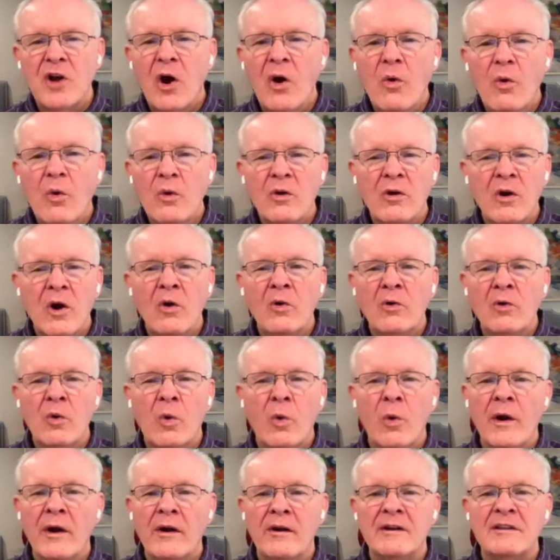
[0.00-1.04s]
don't go
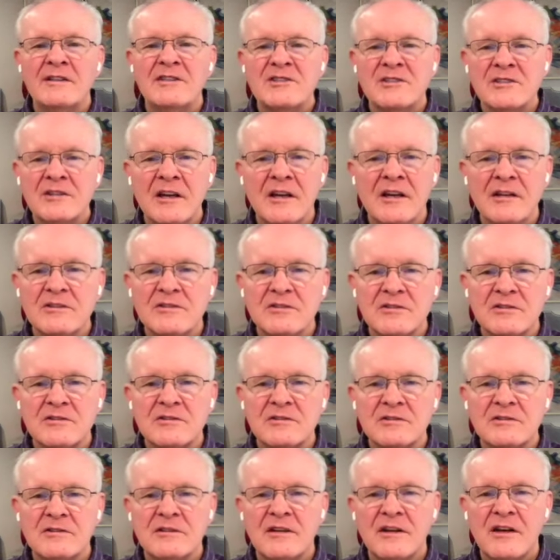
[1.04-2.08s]
to where it
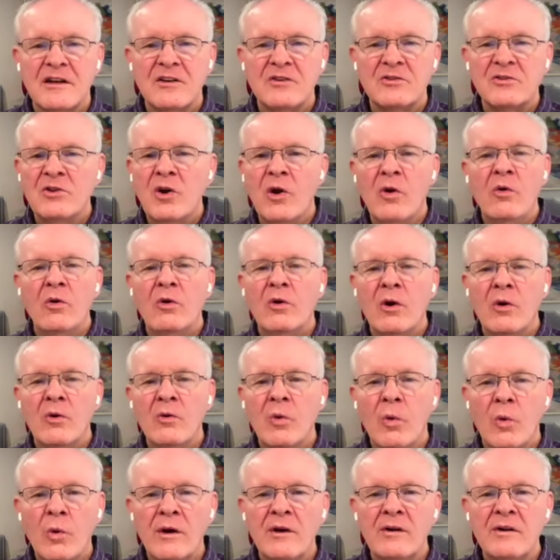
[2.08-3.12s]
sits. Don't
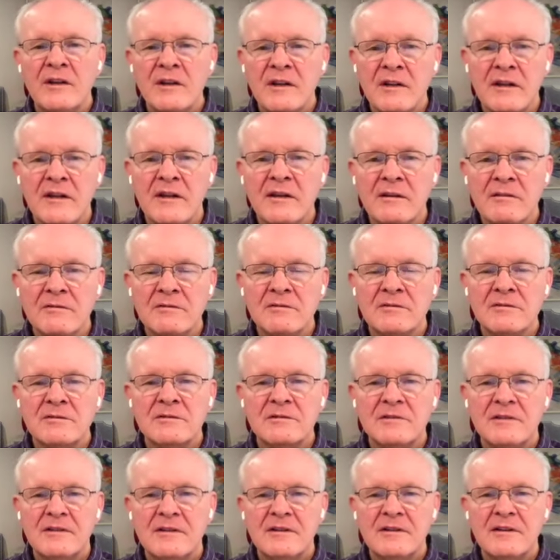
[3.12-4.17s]
go to where it
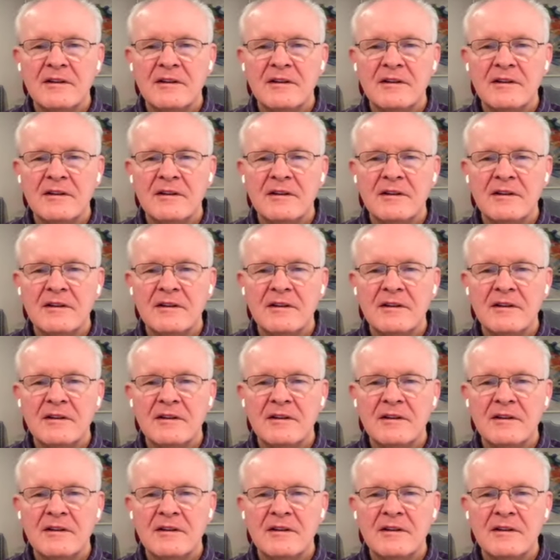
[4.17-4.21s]
lives.